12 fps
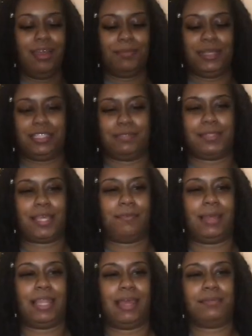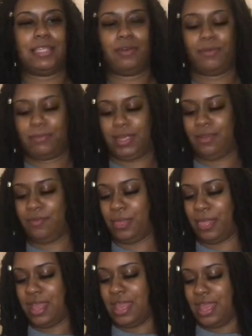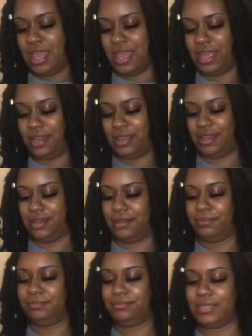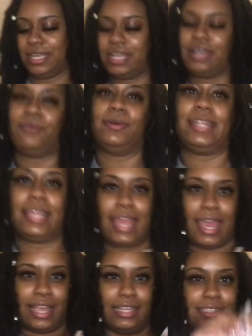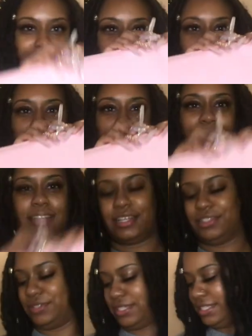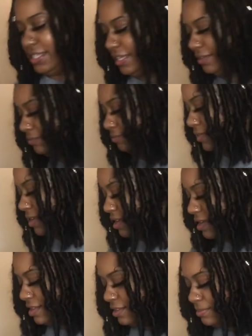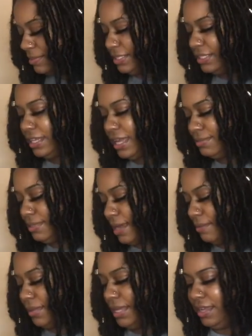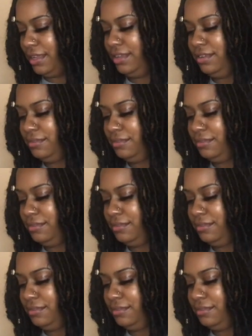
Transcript: because I'm taking my laptop with me. And it comes with a case, as you can see, to put your laptop in.